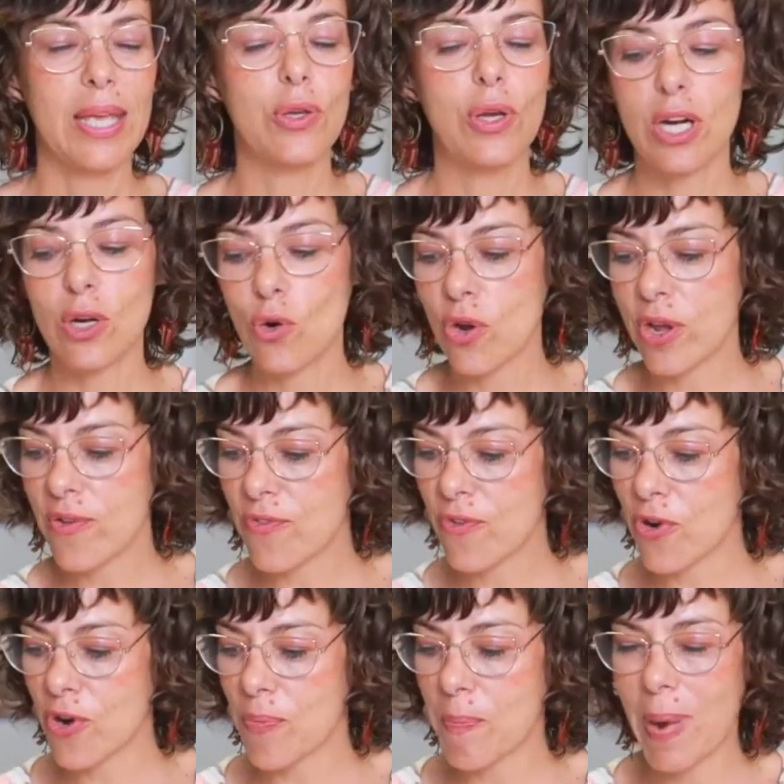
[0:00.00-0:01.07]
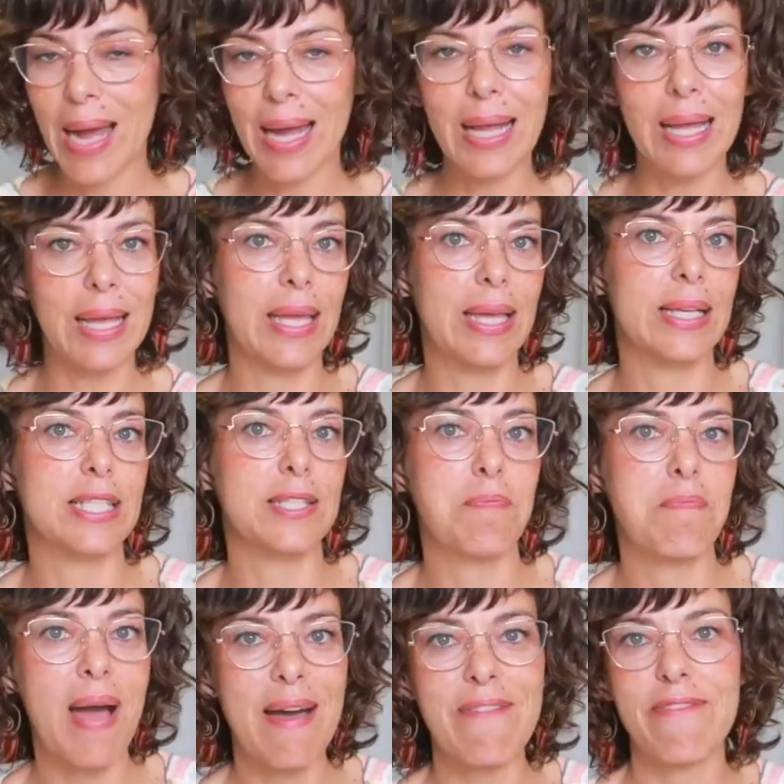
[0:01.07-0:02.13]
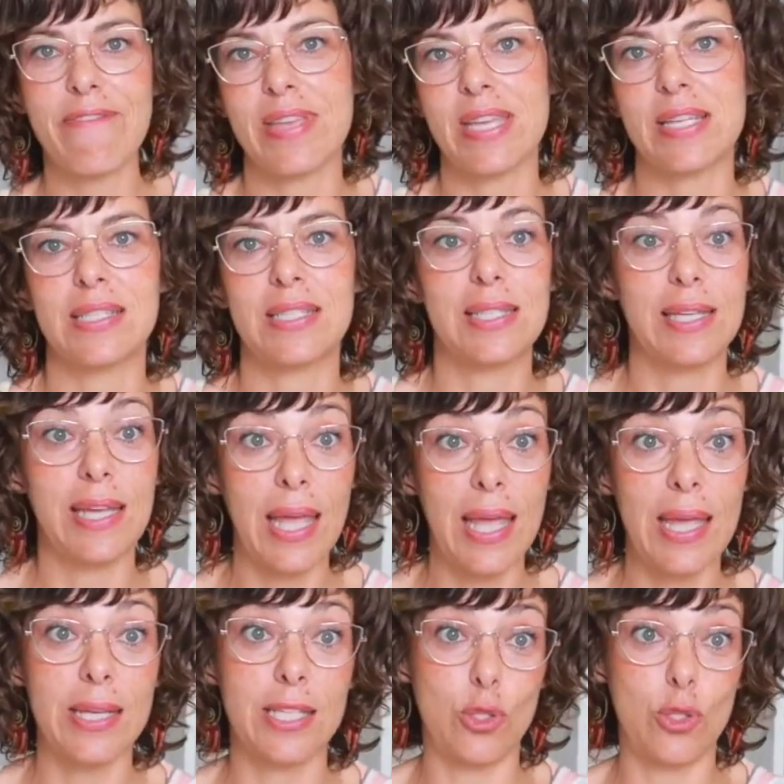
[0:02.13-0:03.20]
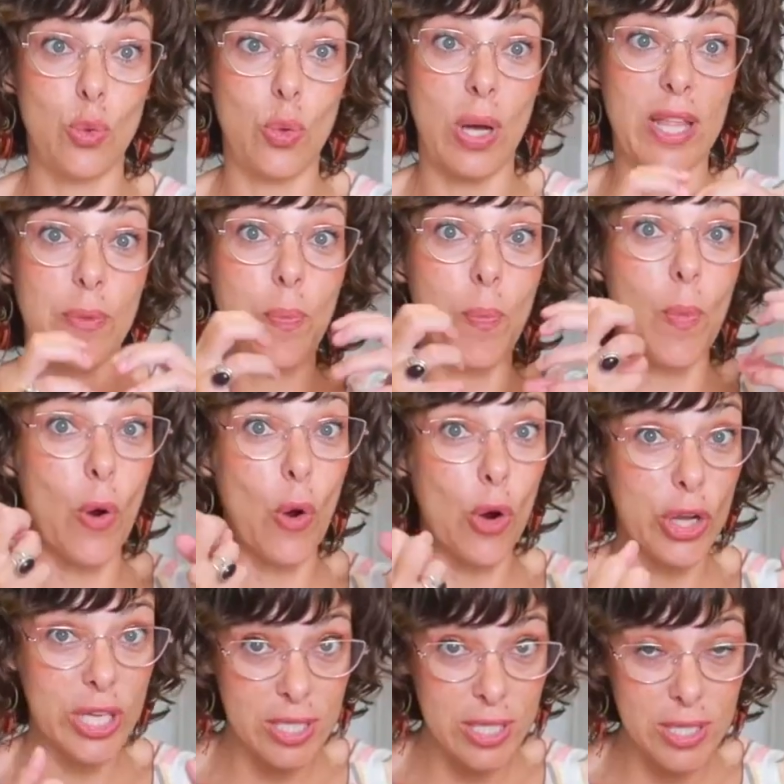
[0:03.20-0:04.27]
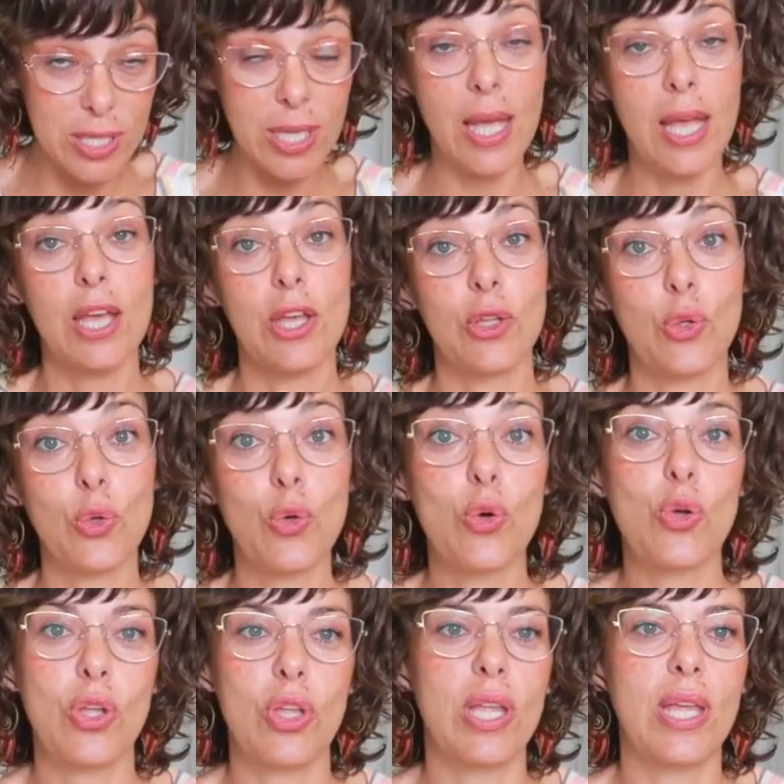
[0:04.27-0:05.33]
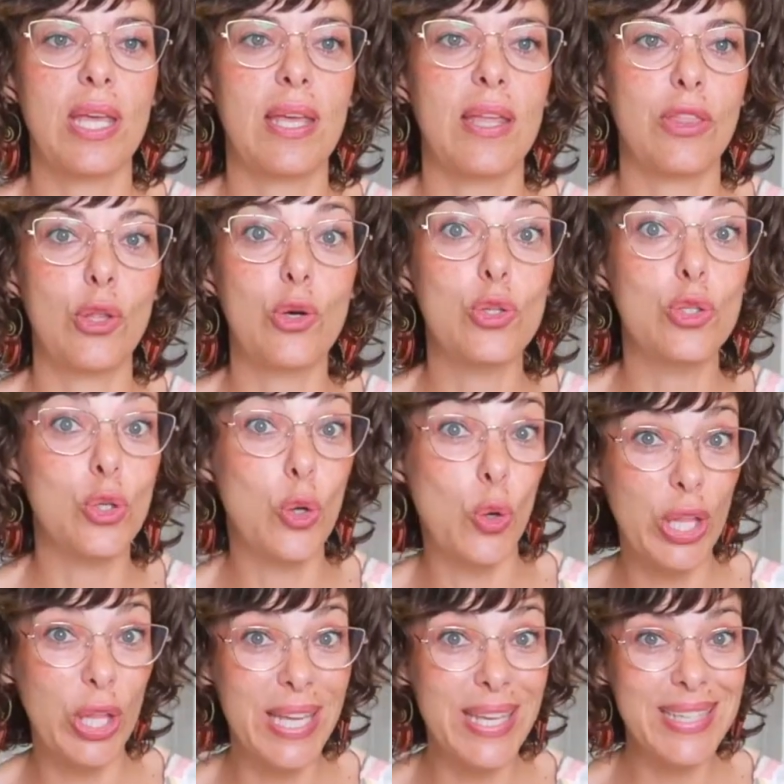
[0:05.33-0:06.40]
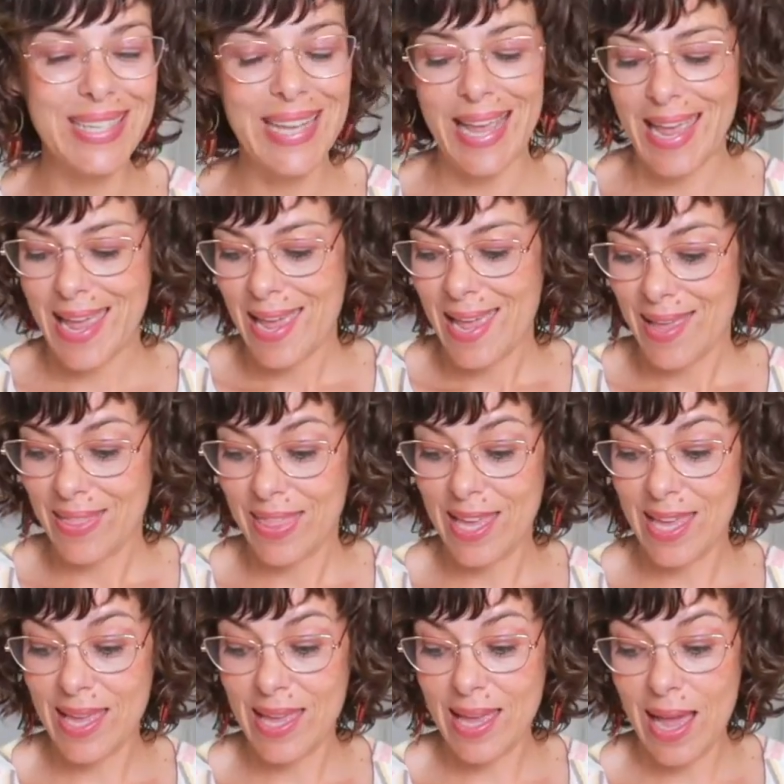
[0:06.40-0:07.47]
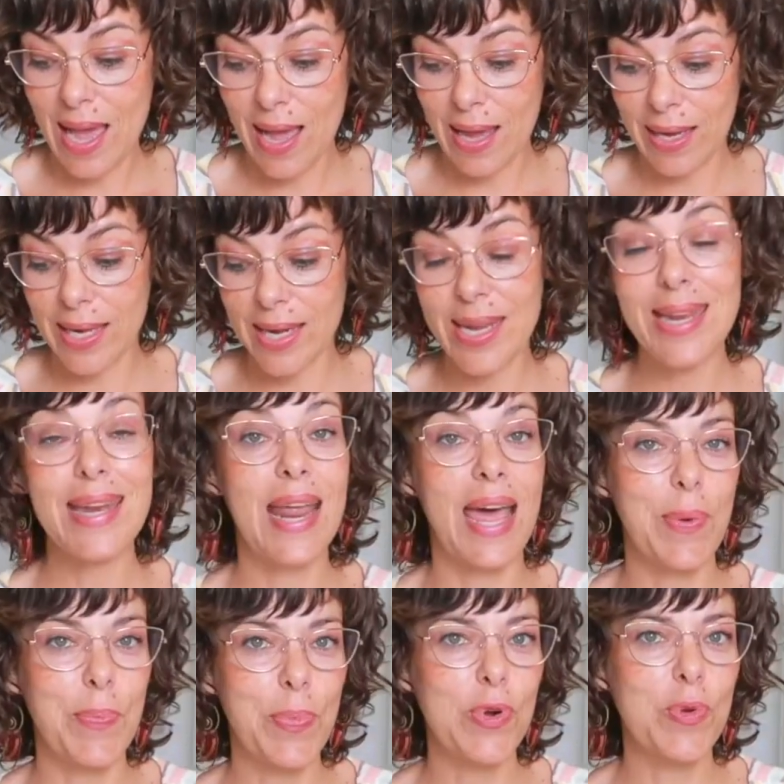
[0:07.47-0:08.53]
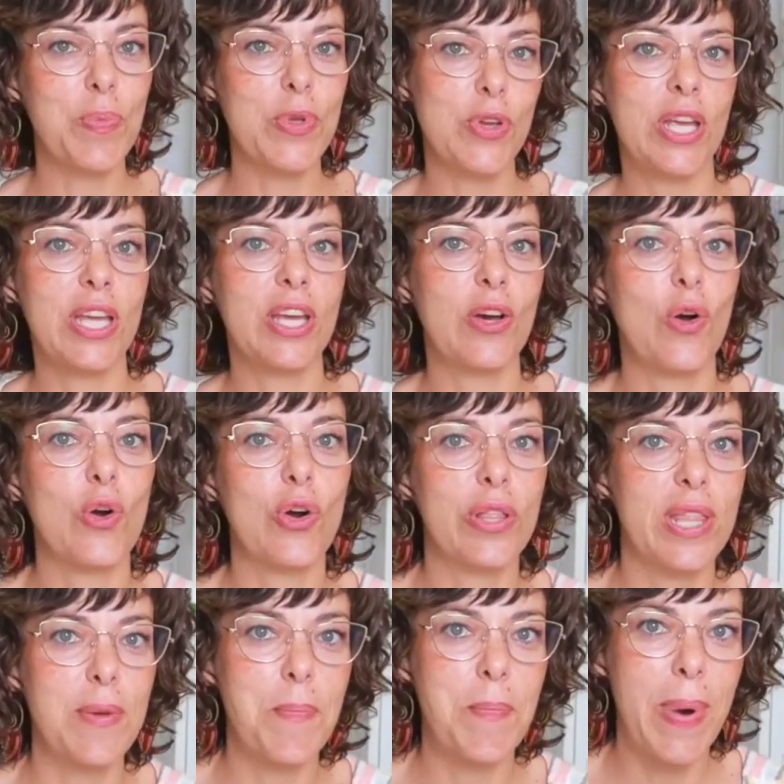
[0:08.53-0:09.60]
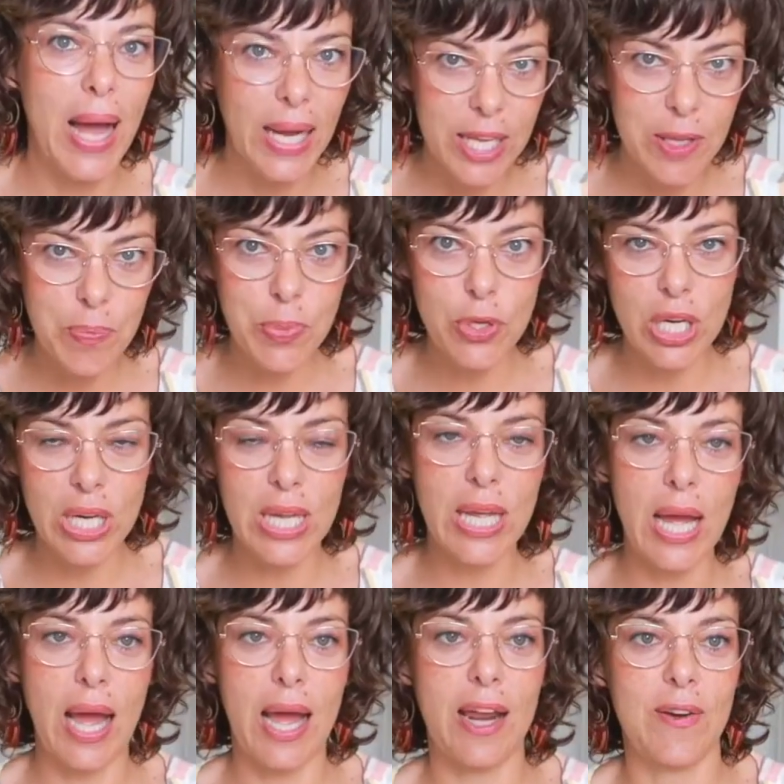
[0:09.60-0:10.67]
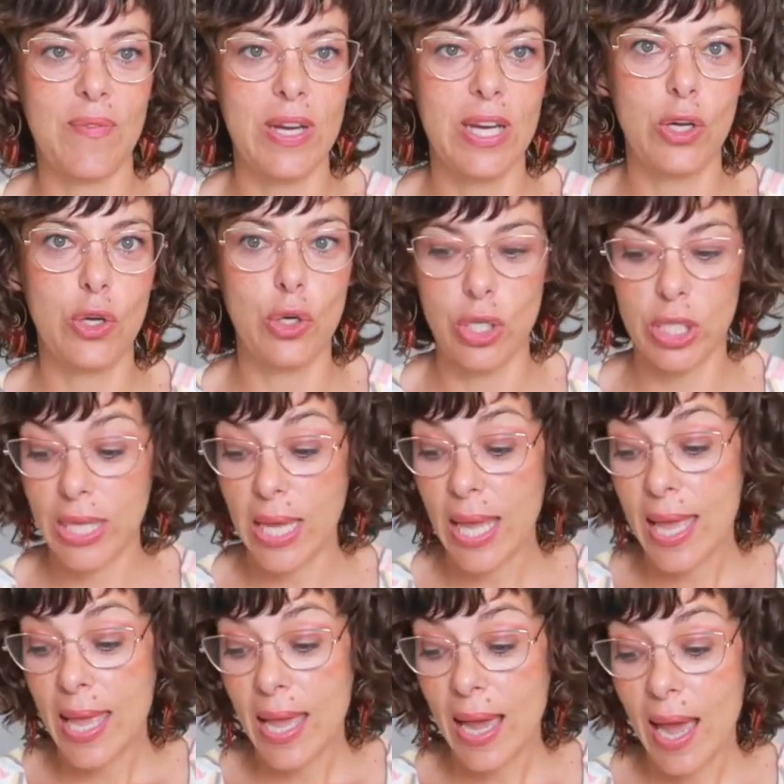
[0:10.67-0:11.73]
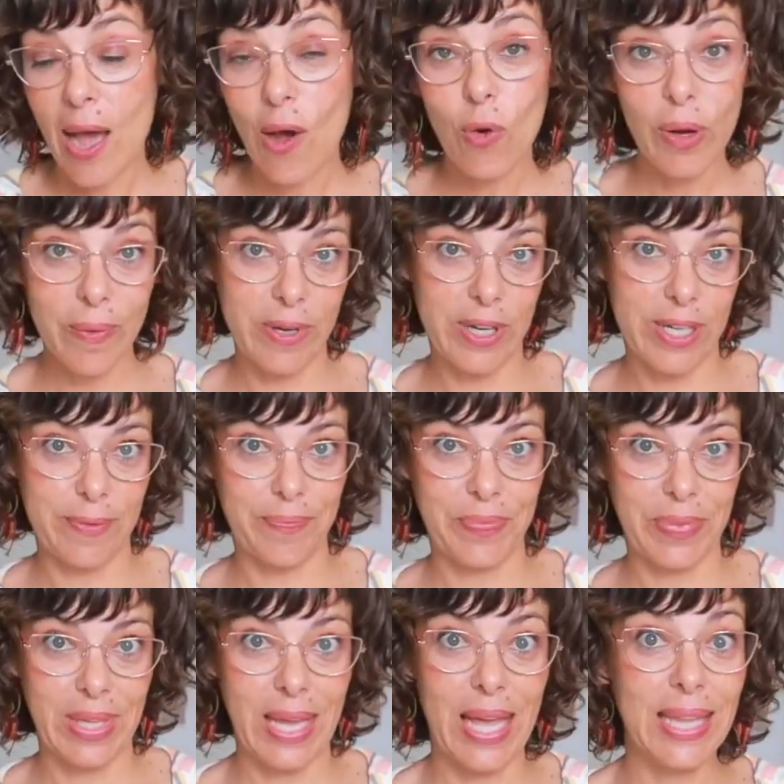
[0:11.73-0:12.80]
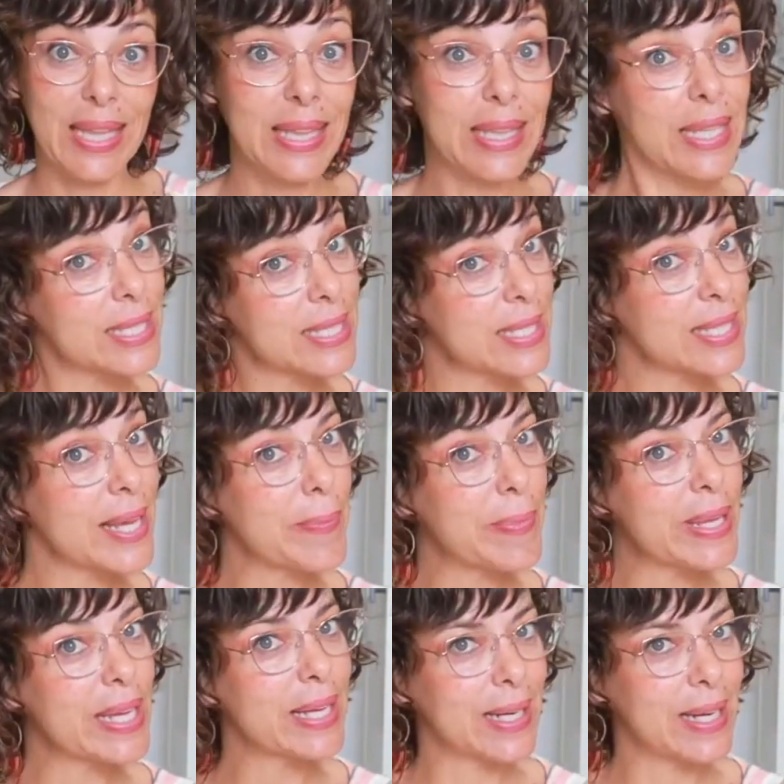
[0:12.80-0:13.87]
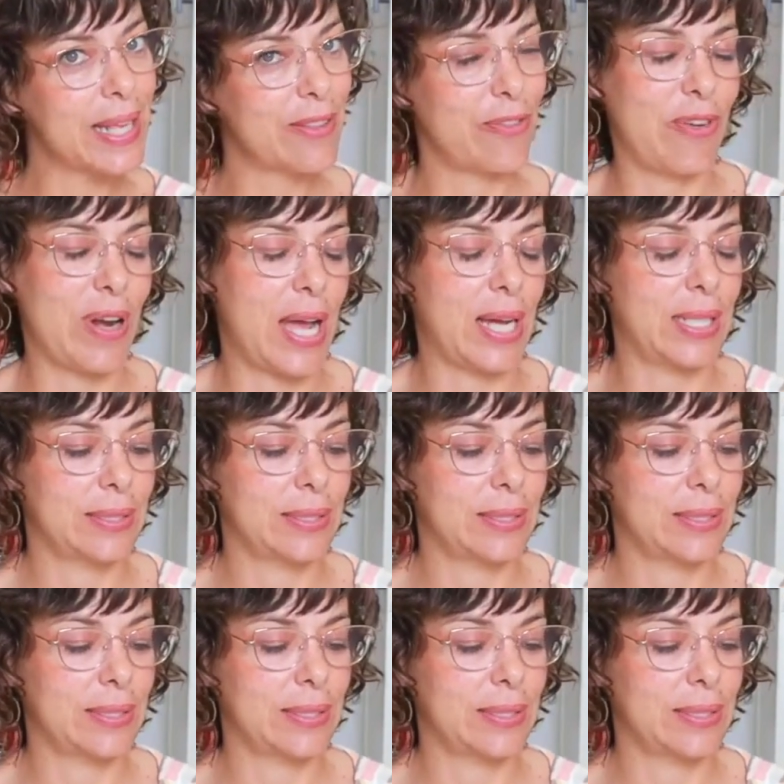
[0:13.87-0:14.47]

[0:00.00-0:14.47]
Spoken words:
are looking for pancakes, muffins, cakes to add moist to those goodies, the green apple puree or the pumpkin puree are very good. However, and this is a big red flag,